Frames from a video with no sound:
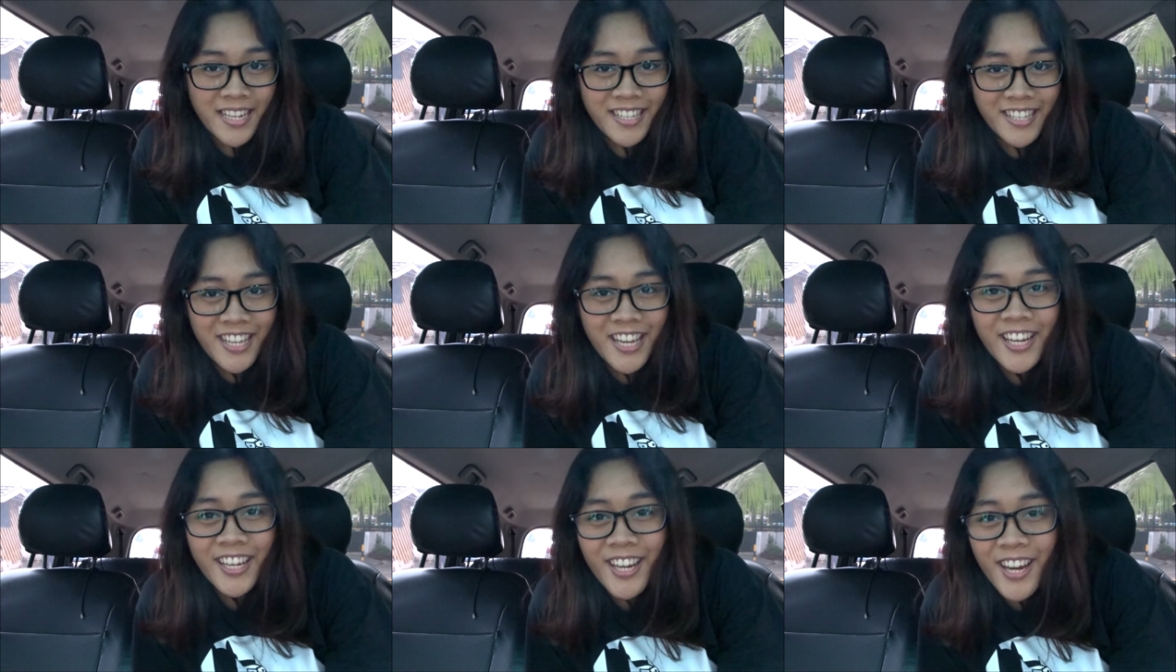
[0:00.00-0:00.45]

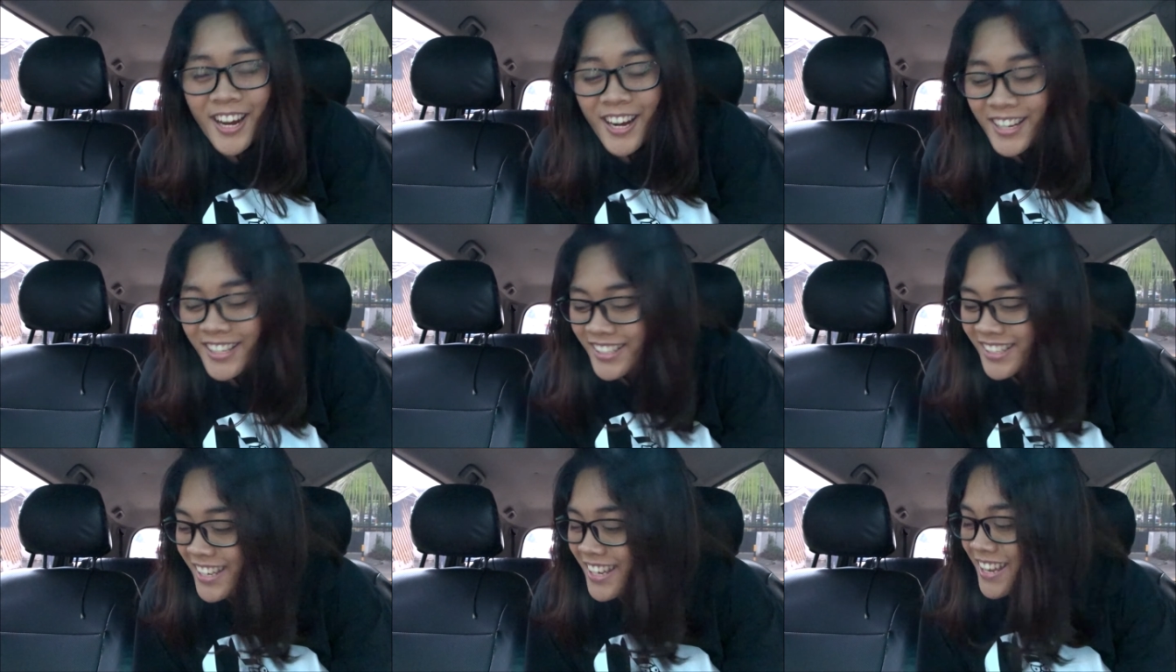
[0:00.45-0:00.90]

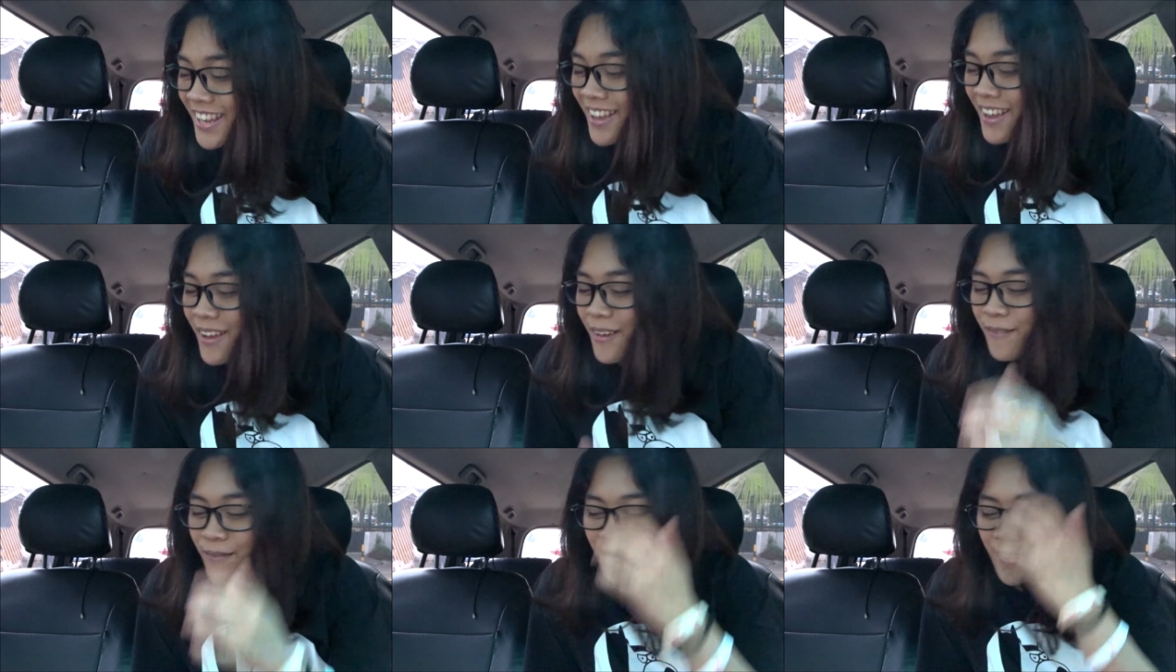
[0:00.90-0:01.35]
stickers
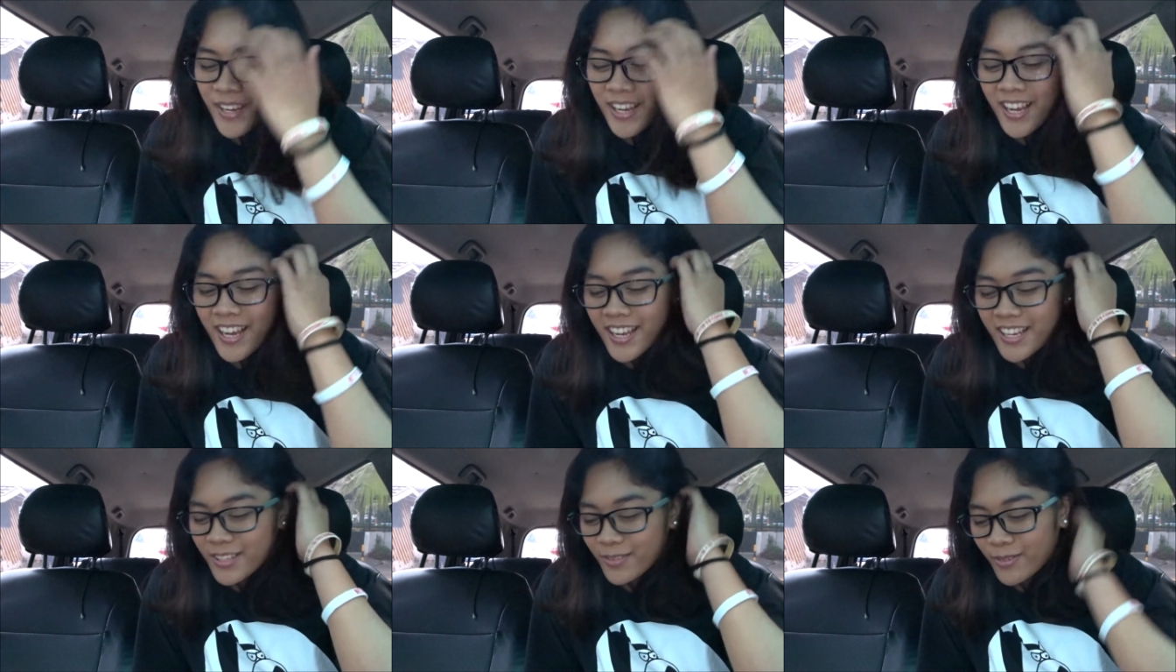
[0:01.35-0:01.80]

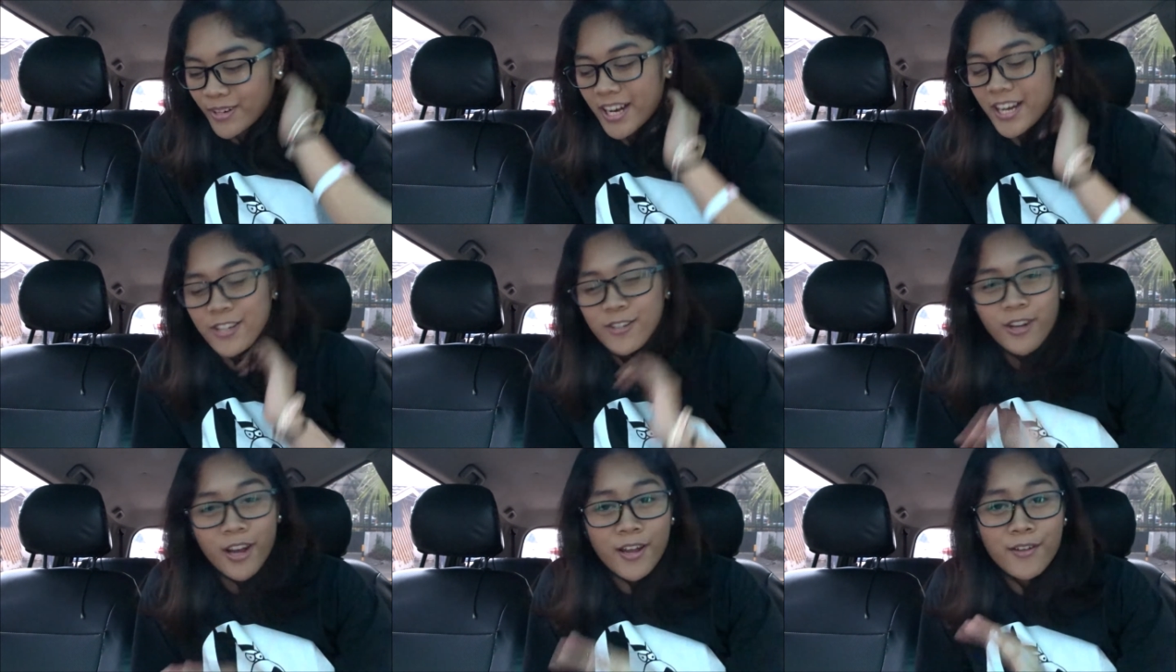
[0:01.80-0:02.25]
because when
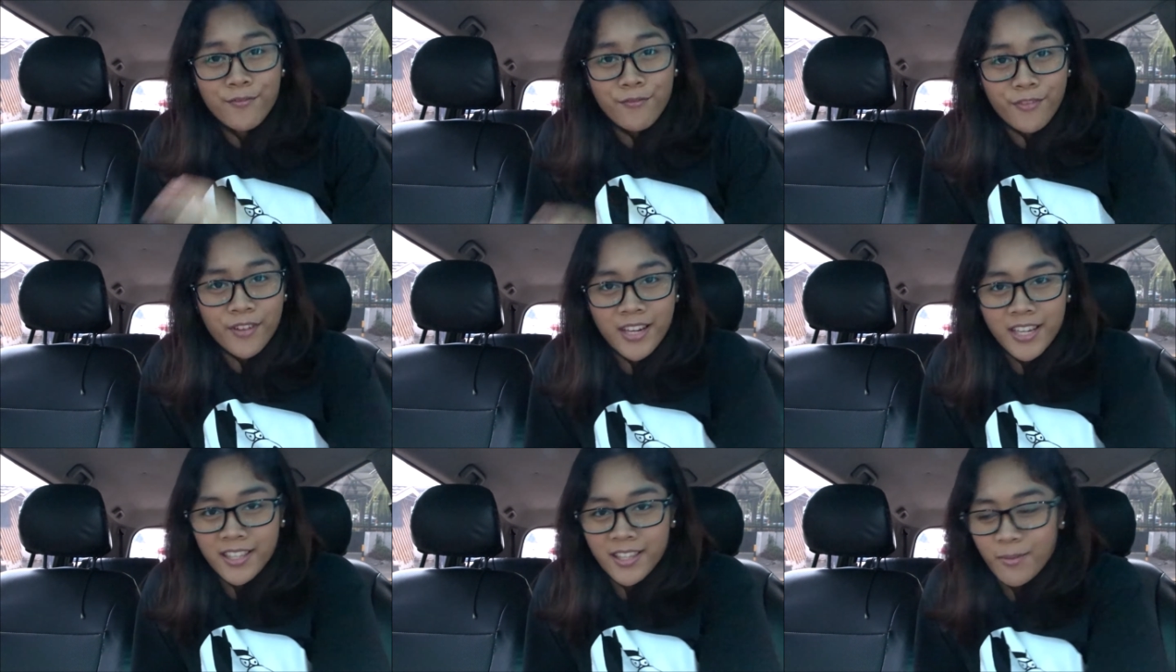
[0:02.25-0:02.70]
I tried
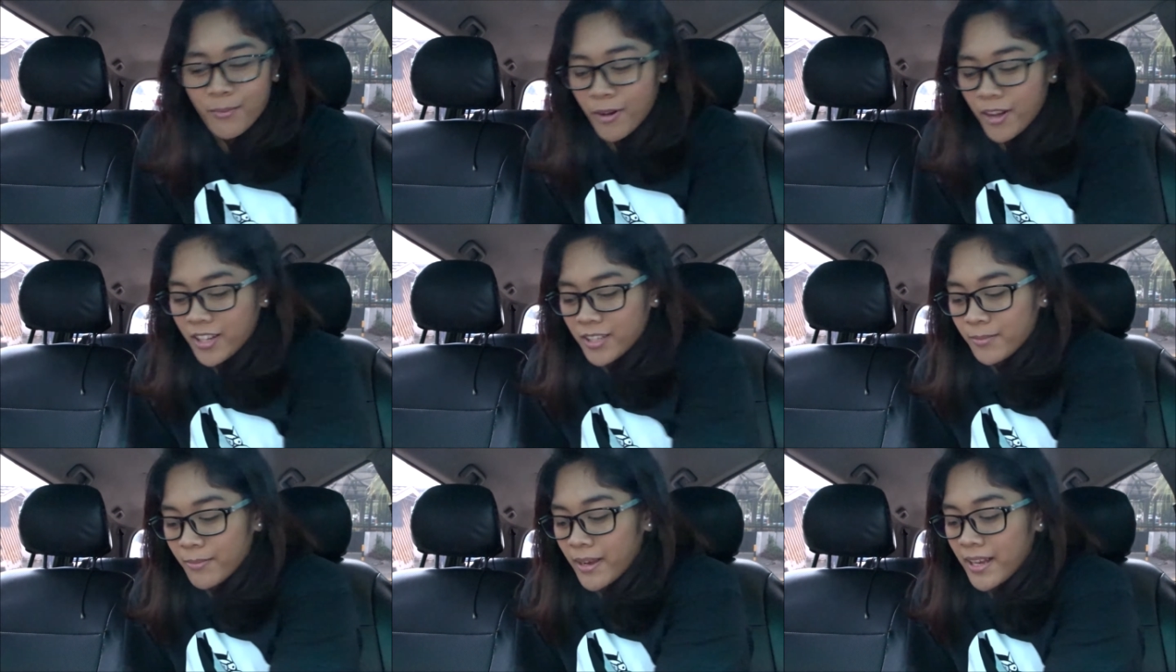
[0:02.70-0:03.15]
fitting them
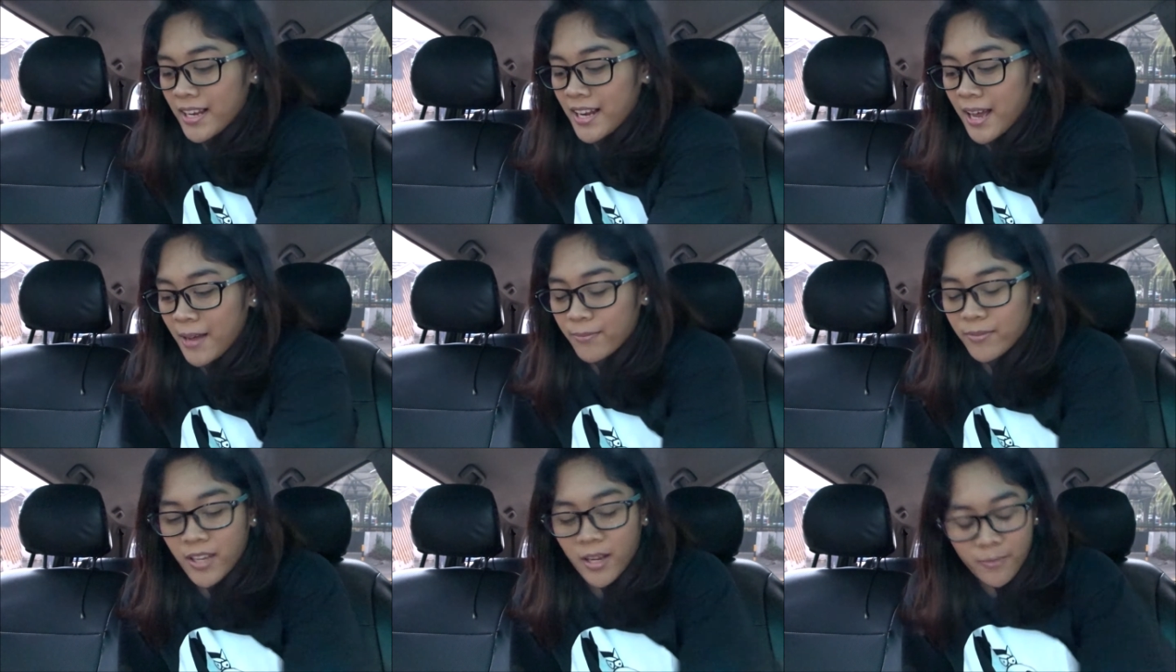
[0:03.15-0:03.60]
all in my
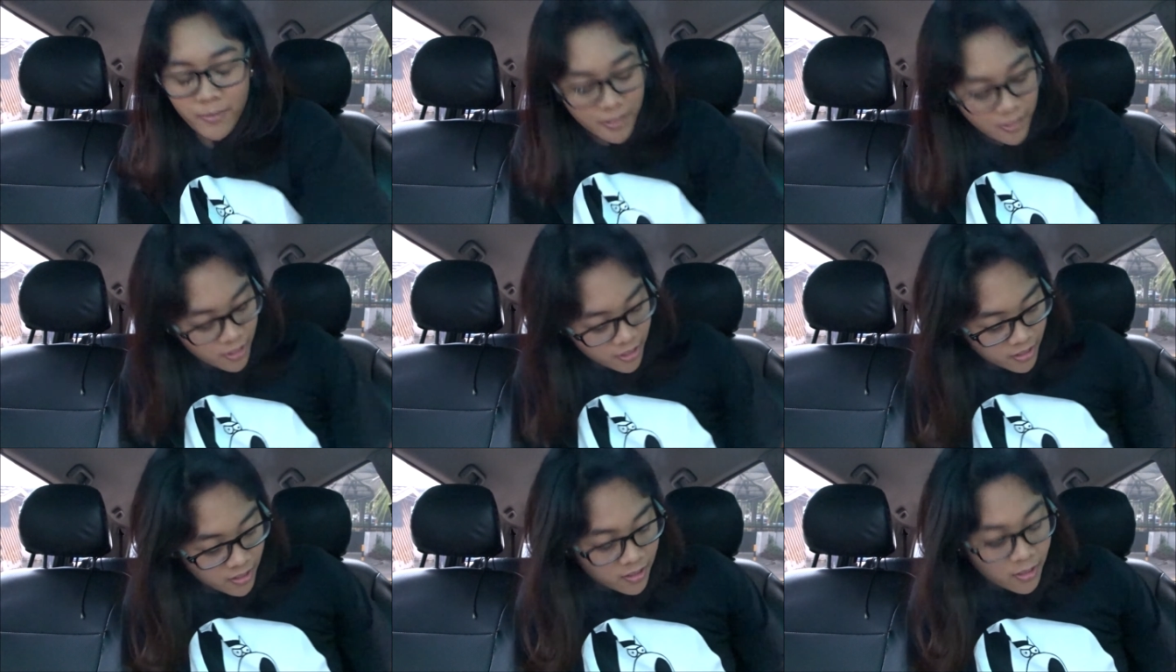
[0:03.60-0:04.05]
laptop it
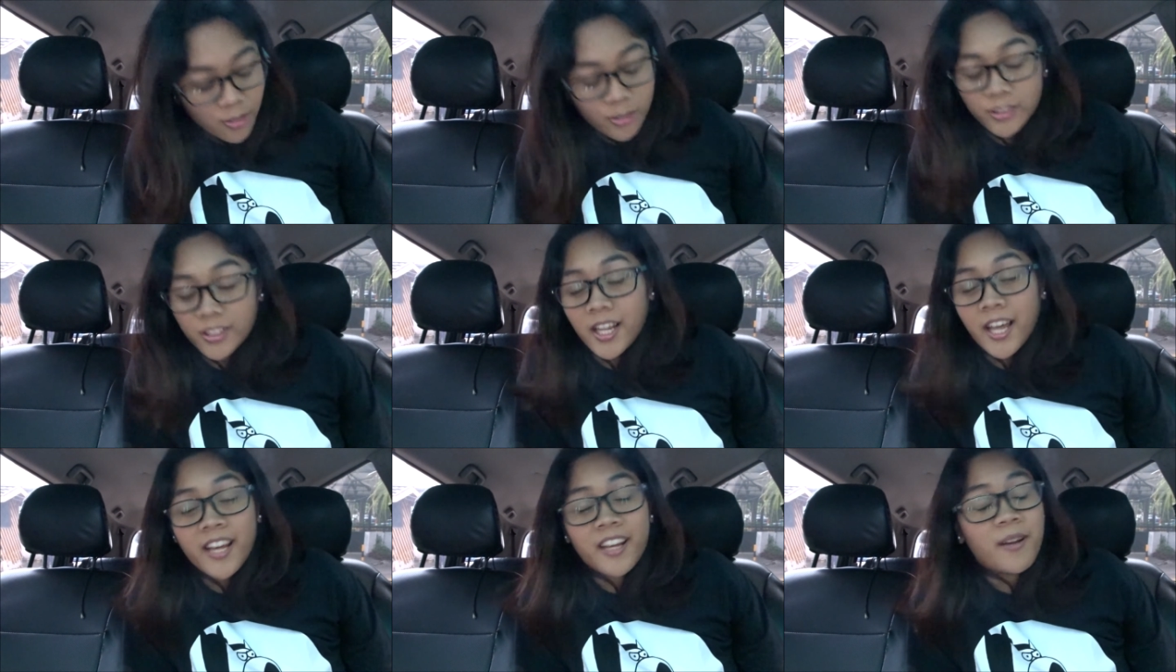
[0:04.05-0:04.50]
just
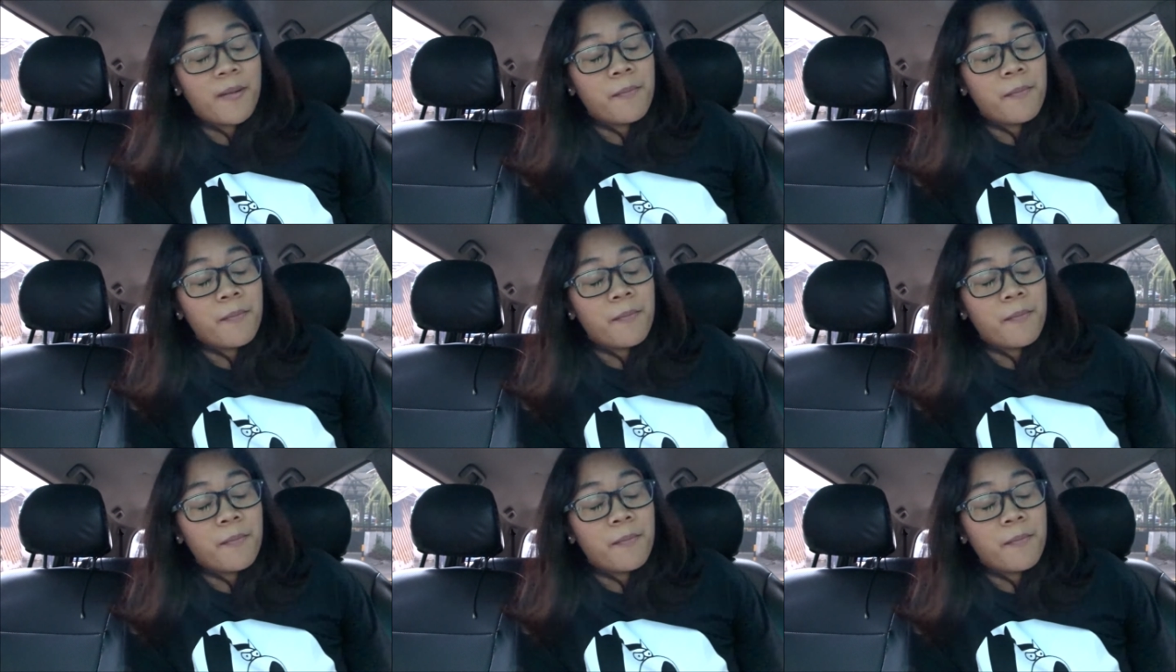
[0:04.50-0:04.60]
looked like a